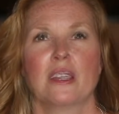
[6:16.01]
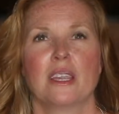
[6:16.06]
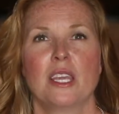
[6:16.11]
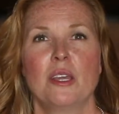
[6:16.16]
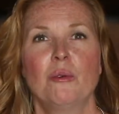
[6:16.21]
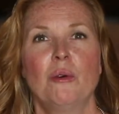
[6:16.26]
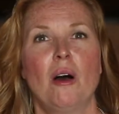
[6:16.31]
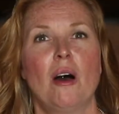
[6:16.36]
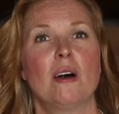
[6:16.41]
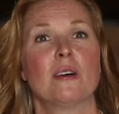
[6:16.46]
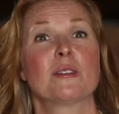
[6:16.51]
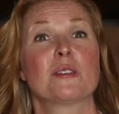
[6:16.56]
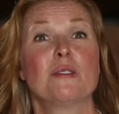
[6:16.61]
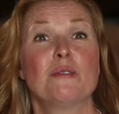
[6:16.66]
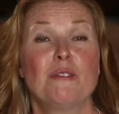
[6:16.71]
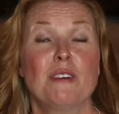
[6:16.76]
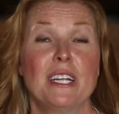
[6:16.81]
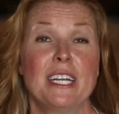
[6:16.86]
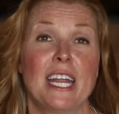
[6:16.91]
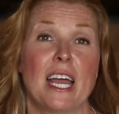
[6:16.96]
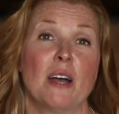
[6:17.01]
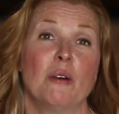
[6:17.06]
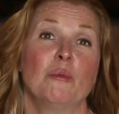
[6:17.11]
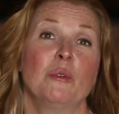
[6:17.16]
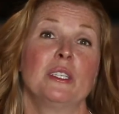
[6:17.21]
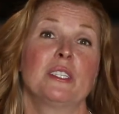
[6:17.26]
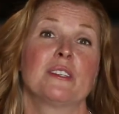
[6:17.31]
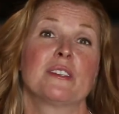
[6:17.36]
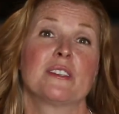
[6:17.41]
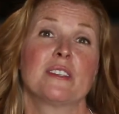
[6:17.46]
You will also find out
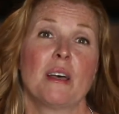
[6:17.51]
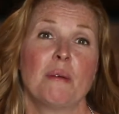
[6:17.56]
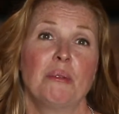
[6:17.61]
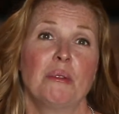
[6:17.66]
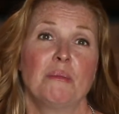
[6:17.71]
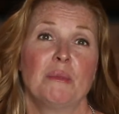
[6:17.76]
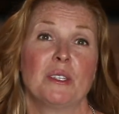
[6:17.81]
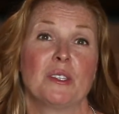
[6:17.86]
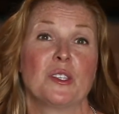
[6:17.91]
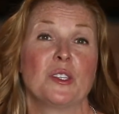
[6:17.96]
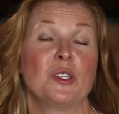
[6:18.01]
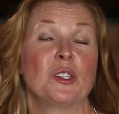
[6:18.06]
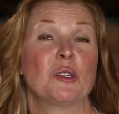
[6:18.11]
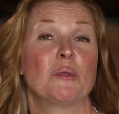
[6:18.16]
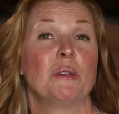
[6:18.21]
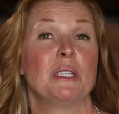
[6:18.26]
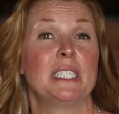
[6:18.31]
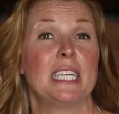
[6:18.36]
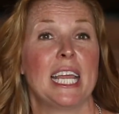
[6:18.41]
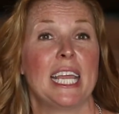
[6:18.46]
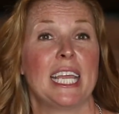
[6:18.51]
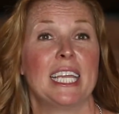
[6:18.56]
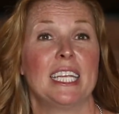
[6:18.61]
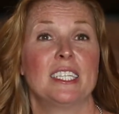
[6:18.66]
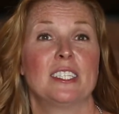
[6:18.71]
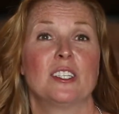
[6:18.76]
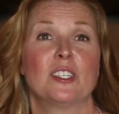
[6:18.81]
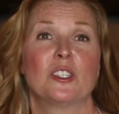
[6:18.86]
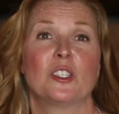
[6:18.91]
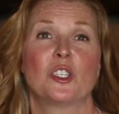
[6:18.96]
which supplements you should be
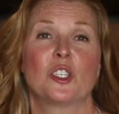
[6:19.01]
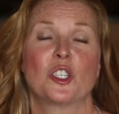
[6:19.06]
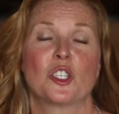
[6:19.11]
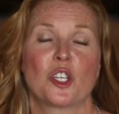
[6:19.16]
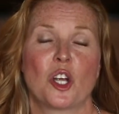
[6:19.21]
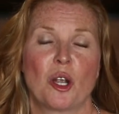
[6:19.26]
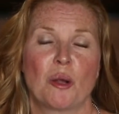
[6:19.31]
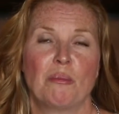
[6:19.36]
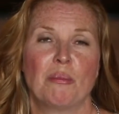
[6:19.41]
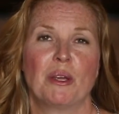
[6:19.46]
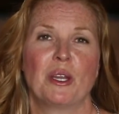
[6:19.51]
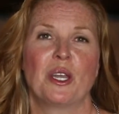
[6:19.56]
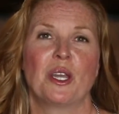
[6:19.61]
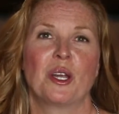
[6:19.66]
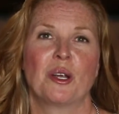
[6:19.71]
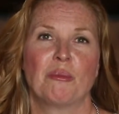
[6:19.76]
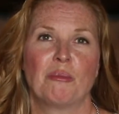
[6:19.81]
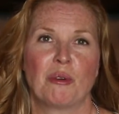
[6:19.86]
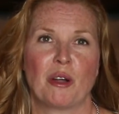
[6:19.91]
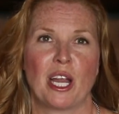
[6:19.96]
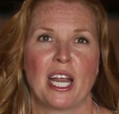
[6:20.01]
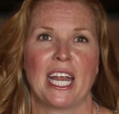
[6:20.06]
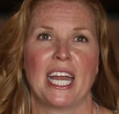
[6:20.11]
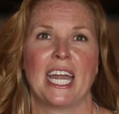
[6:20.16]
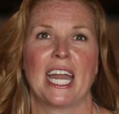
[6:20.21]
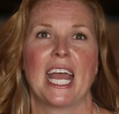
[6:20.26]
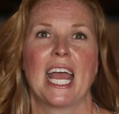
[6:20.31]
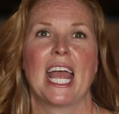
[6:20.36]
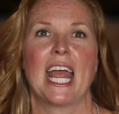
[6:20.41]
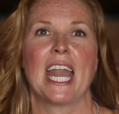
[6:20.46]
taking to sharpen your
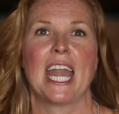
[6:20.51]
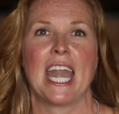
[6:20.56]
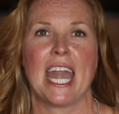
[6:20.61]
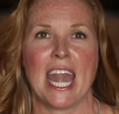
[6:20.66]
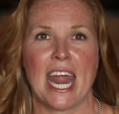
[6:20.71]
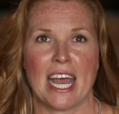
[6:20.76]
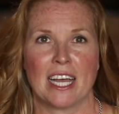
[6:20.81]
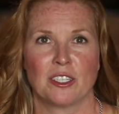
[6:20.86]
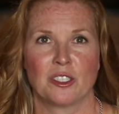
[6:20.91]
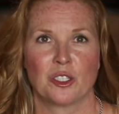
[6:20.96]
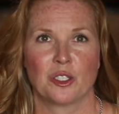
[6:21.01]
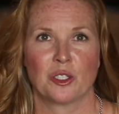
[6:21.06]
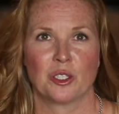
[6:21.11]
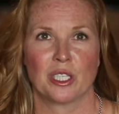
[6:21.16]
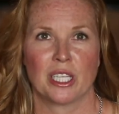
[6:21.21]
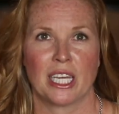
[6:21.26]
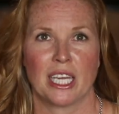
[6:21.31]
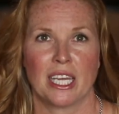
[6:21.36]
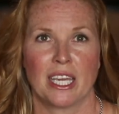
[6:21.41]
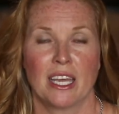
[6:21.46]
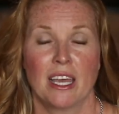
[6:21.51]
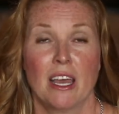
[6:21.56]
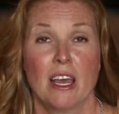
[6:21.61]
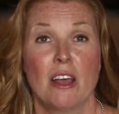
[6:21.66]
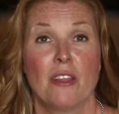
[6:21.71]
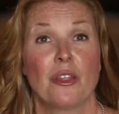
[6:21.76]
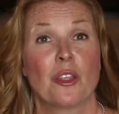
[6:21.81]
brain naturally.